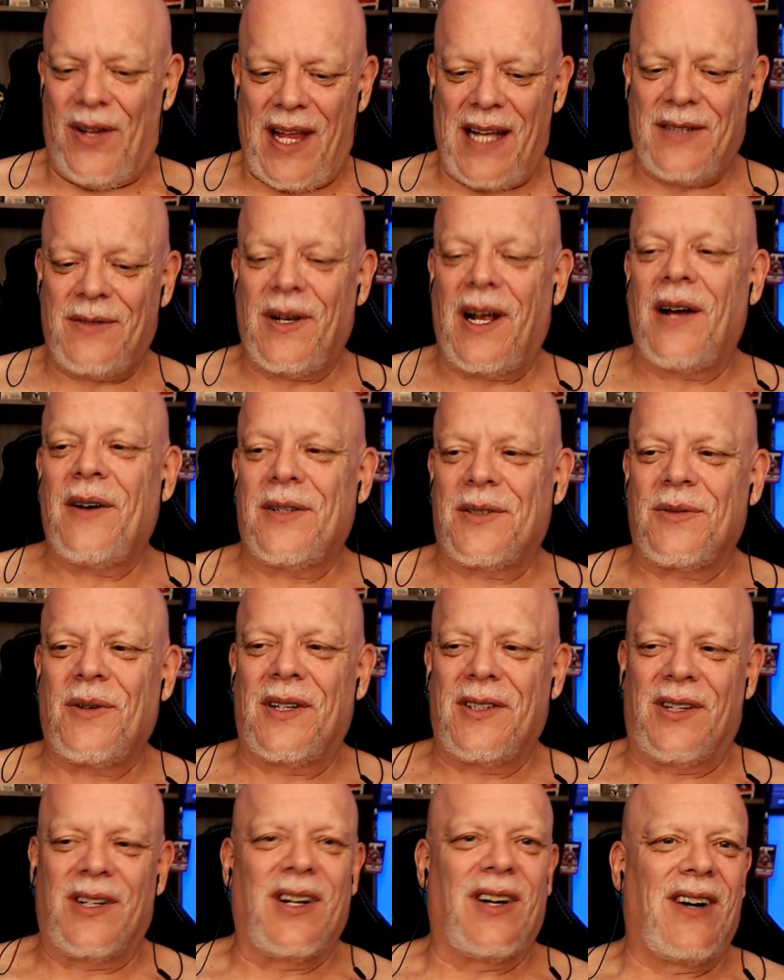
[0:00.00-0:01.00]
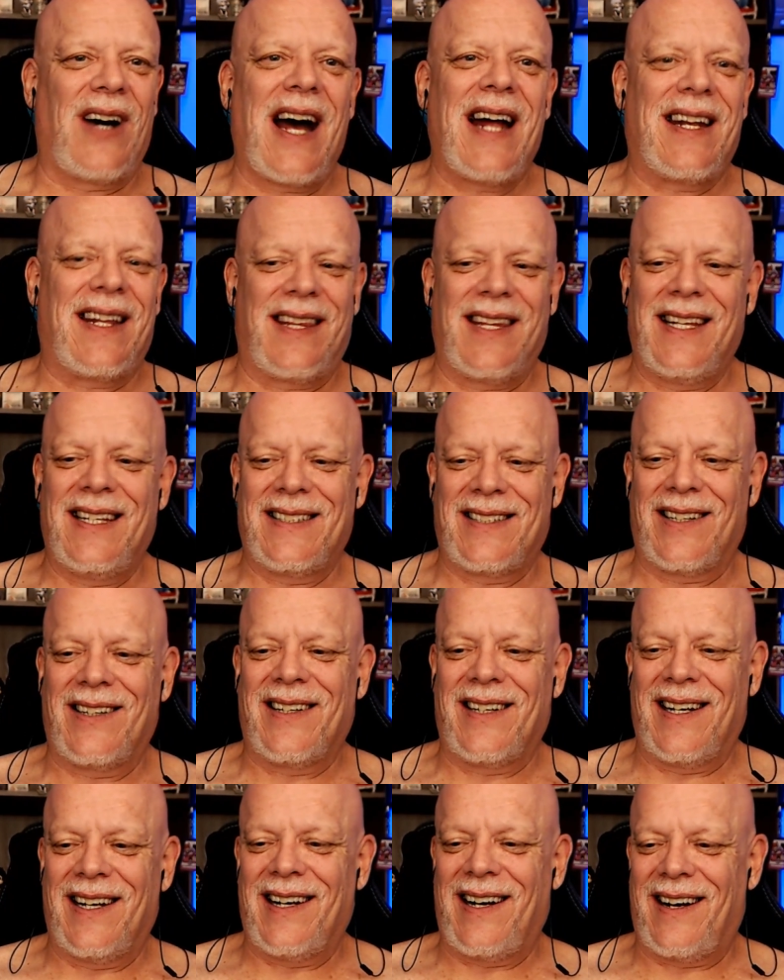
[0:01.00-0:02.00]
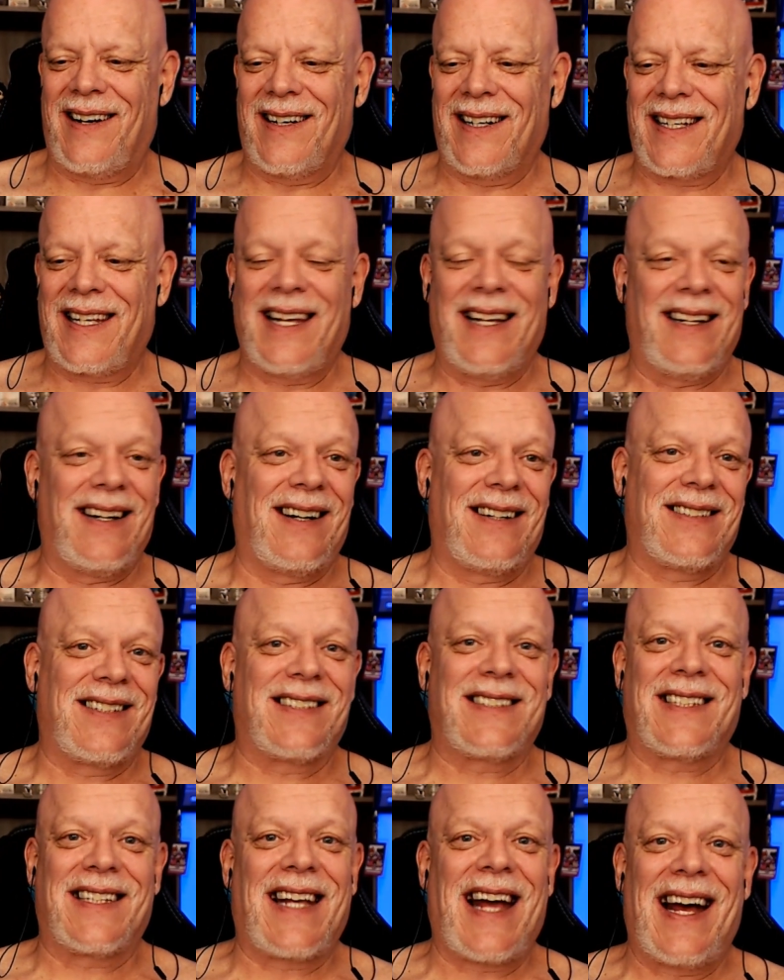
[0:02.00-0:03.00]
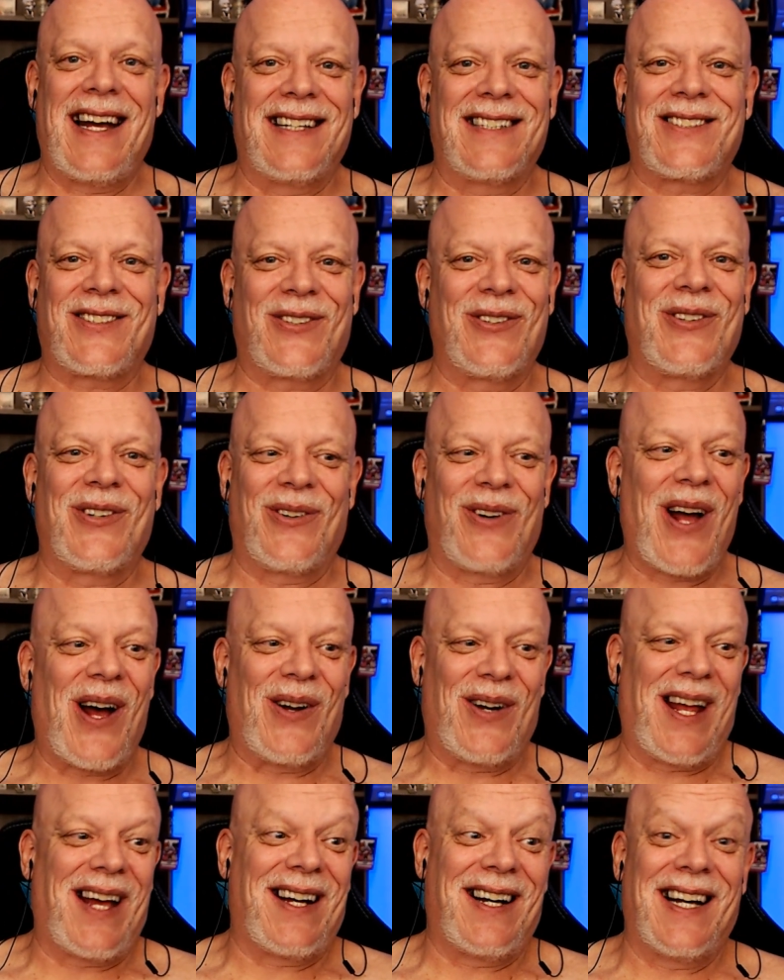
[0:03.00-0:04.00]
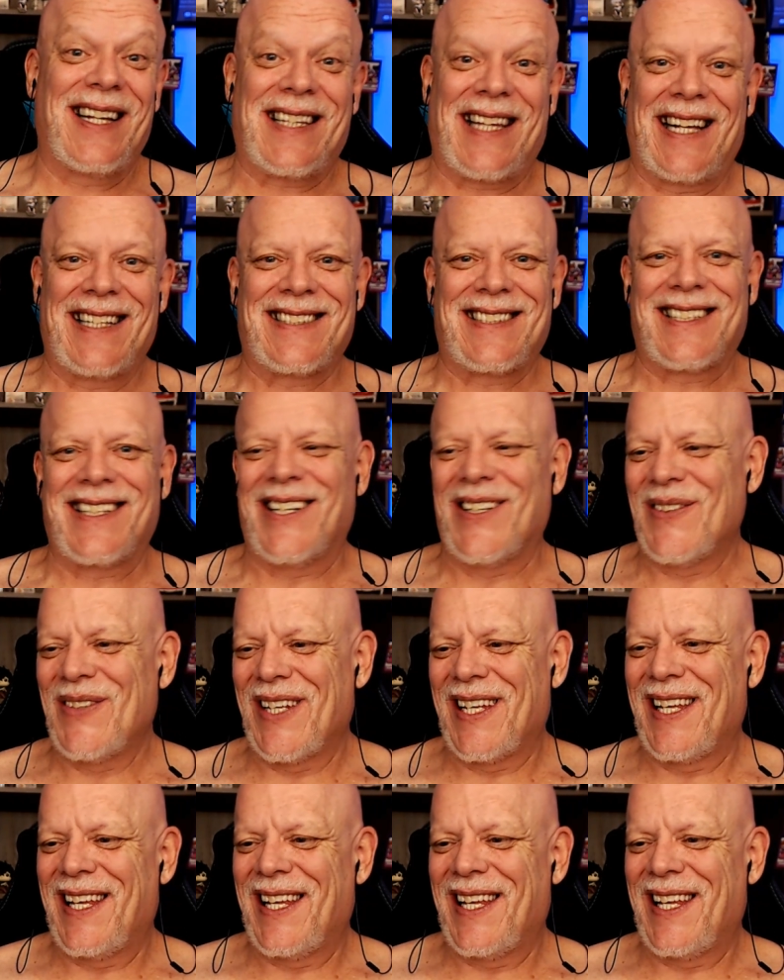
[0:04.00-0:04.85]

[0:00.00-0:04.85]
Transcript: Well, that's what I was wondering. A lot of these are just the guys screwing around. I like that stuff.